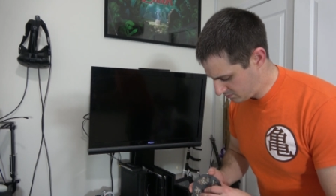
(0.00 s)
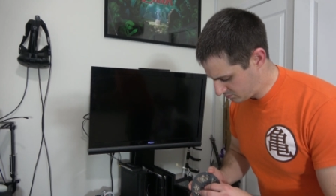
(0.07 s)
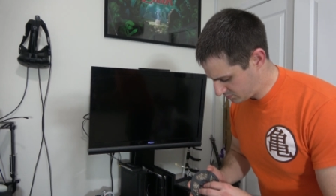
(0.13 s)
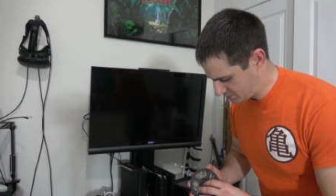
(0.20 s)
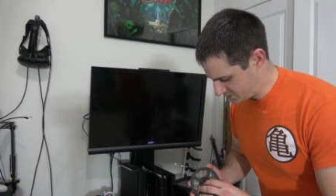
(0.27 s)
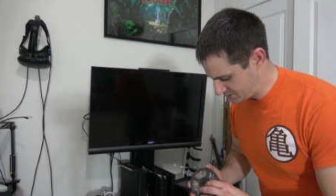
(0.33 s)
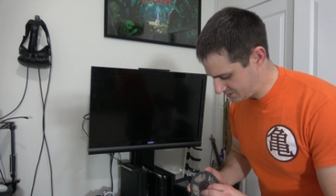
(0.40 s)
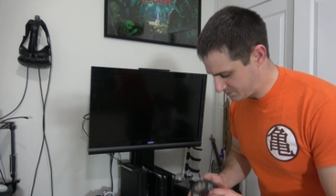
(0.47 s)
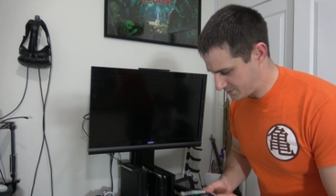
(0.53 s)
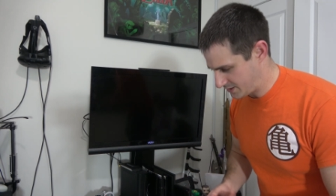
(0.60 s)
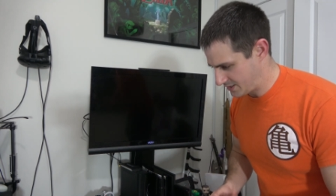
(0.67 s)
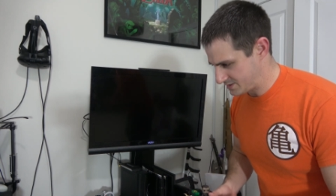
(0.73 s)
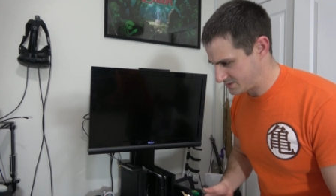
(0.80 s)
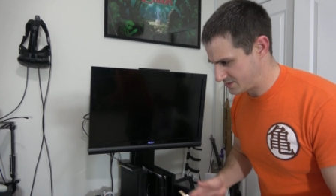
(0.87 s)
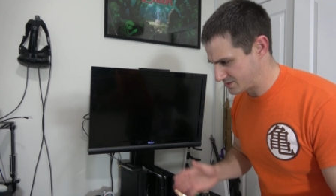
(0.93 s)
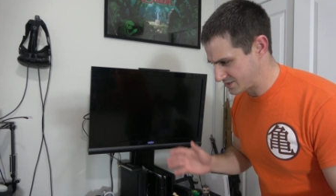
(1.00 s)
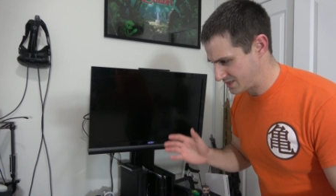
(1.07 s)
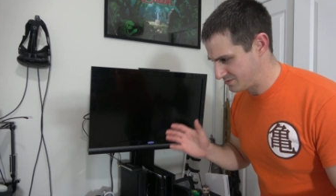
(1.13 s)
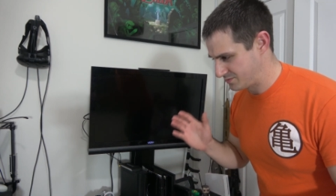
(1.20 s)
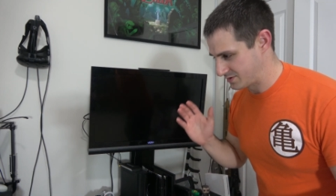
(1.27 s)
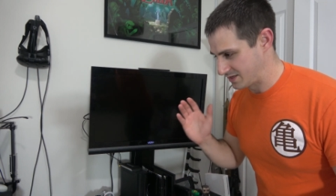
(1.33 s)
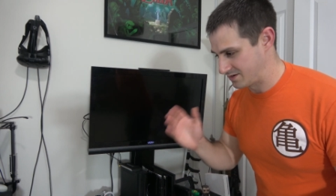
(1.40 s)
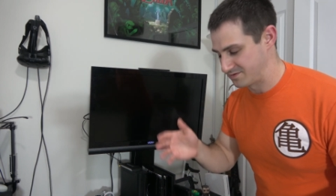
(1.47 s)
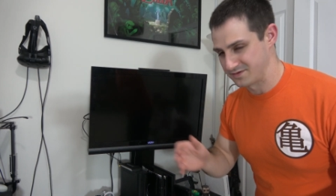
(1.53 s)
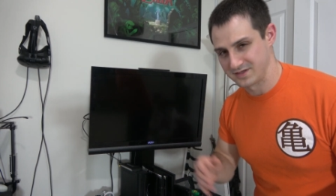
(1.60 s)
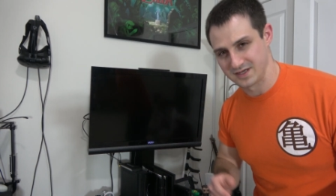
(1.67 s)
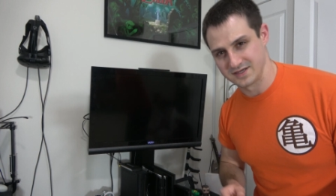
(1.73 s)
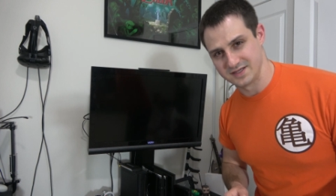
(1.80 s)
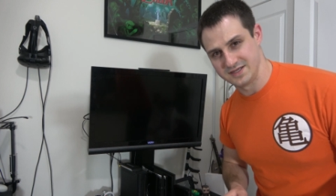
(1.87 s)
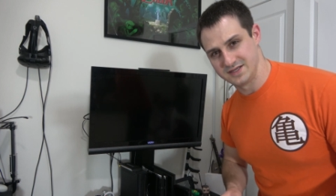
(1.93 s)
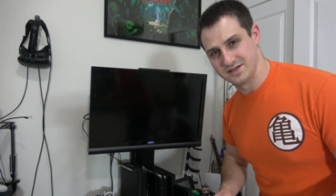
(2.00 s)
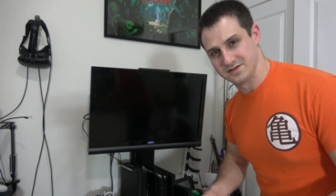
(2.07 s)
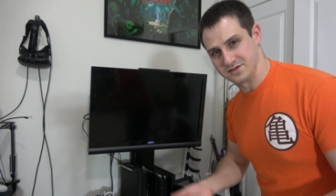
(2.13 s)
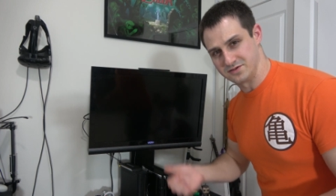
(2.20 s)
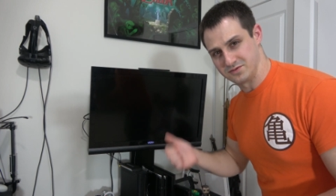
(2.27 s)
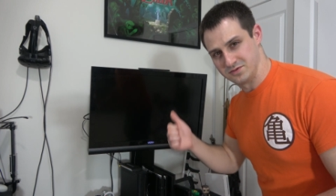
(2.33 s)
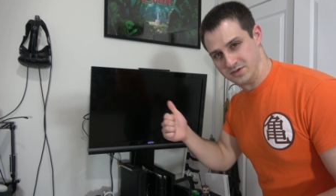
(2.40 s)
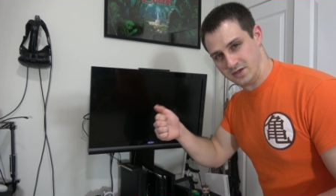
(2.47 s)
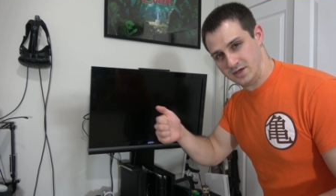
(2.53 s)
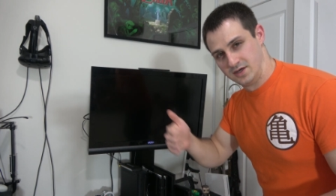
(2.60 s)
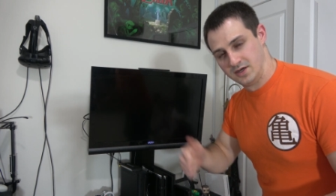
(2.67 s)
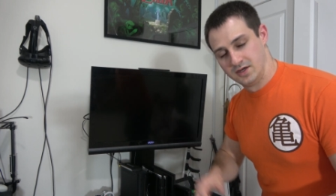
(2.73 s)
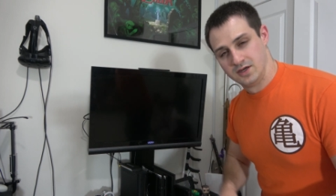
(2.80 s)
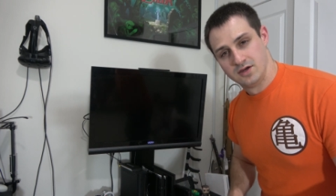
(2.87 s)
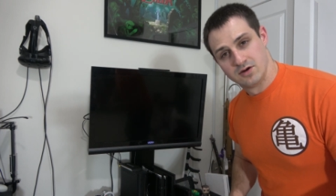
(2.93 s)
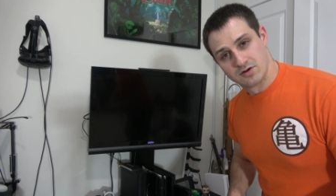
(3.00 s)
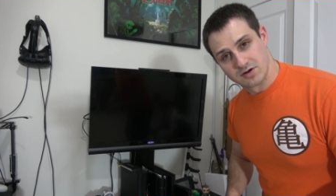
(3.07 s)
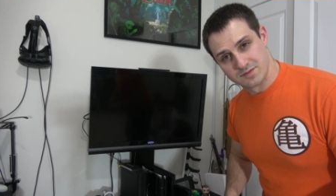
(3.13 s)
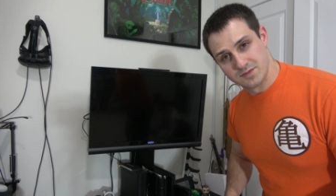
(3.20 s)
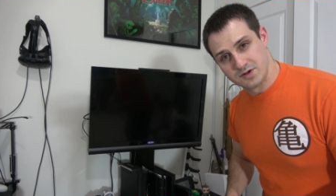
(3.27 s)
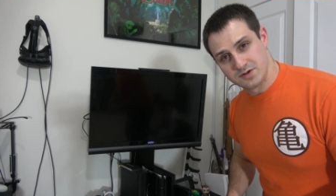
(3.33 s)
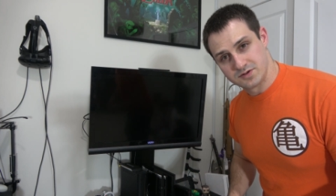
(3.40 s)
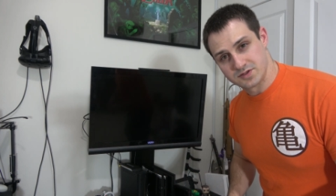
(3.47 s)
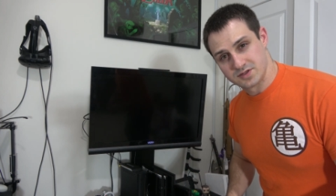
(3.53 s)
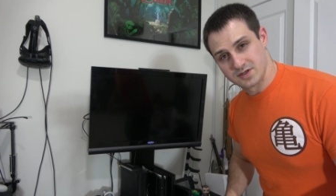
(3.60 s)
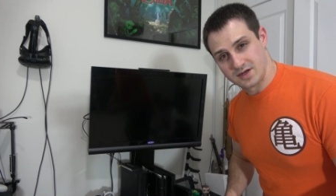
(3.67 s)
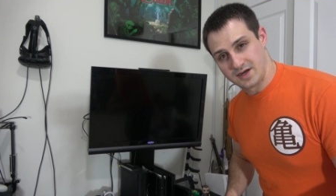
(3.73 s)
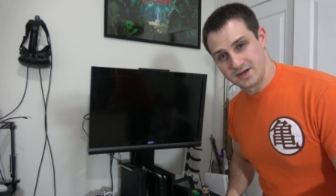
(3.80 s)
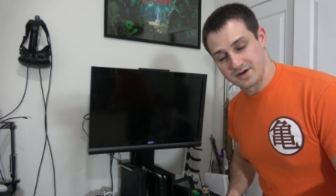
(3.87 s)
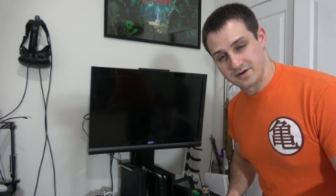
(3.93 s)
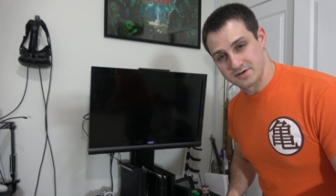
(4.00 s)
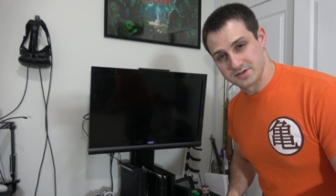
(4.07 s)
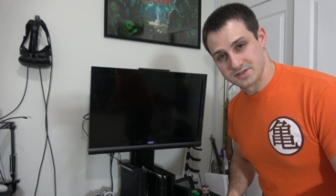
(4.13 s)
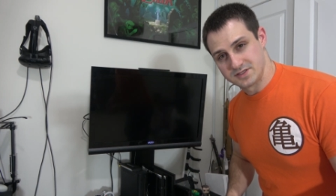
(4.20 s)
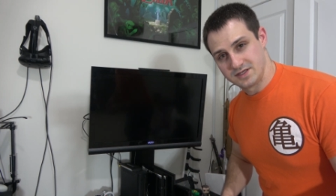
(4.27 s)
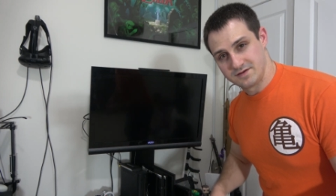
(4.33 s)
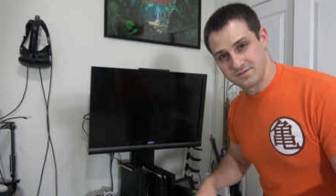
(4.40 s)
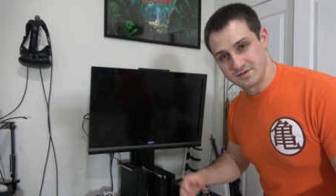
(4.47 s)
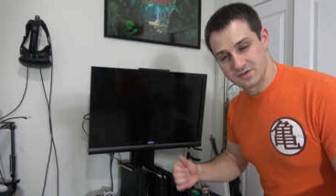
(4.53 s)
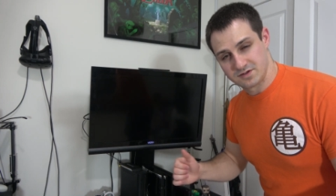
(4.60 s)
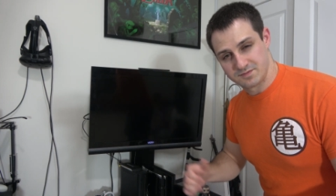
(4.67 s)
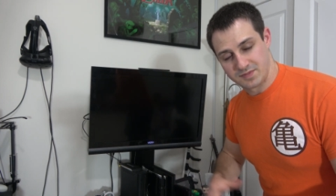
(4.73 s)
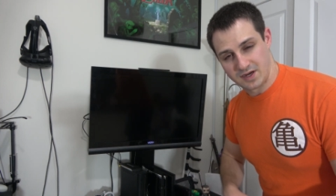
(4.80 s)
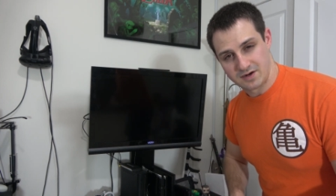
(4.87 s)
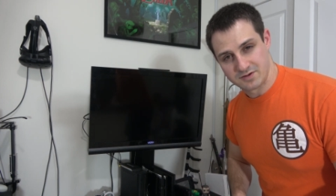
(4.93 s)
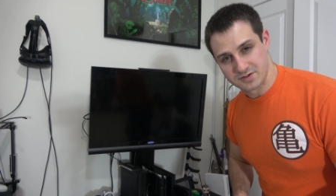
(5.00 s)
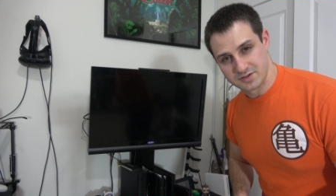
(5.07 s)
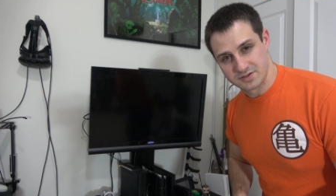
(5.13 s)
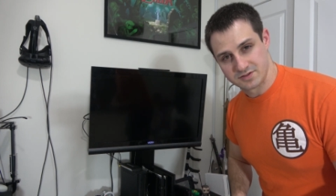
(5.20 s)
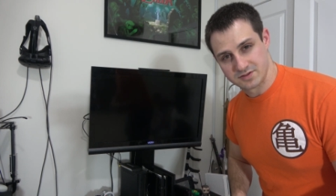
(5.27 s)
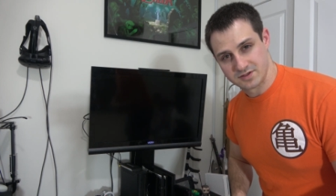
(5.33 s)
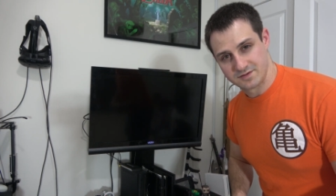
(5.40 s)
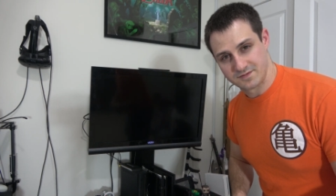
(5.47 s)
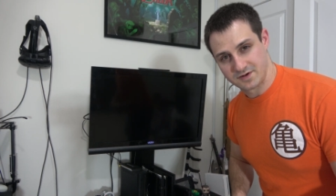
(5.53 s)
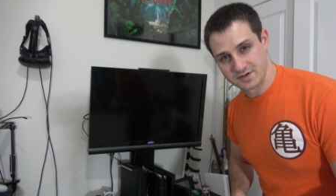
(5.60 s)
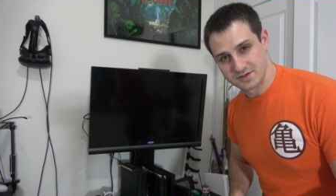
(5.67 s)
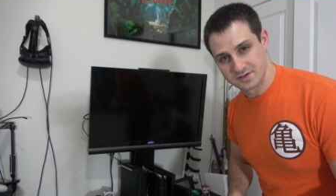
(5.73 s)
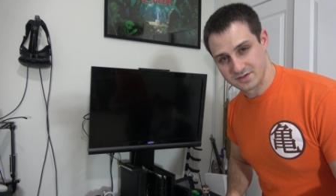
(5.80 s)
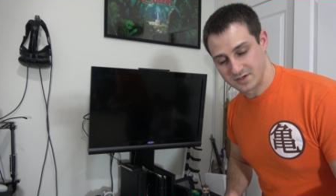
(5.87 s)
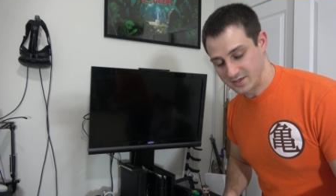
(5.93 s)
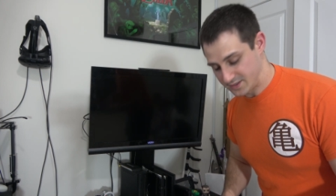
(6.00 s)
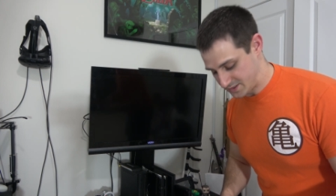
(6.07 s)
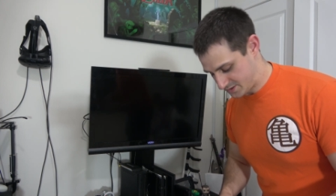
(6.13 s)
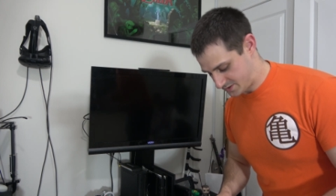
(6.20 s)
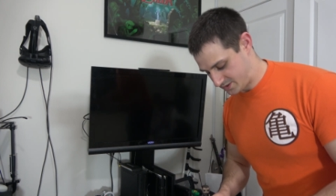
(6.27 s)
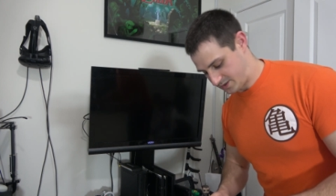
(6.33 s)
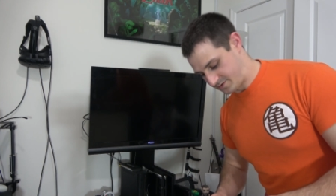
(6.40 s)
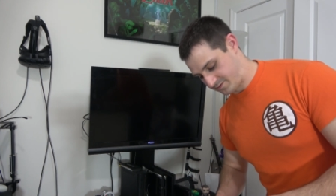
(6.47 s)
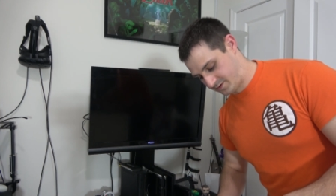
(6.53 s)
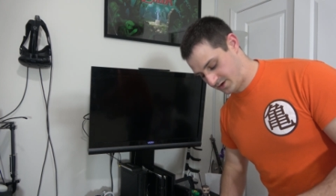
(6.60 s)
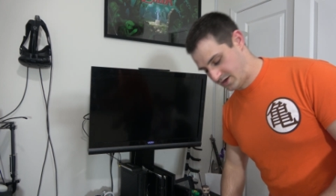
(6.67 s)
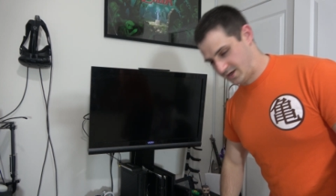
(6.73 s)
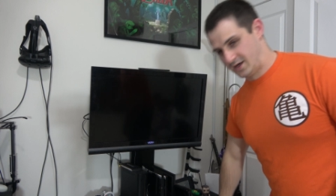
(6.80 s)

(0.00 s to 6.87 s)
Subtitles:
Really cheap price. It does come with everything I need. Little remote, IR receiver, power converter, all that stuff.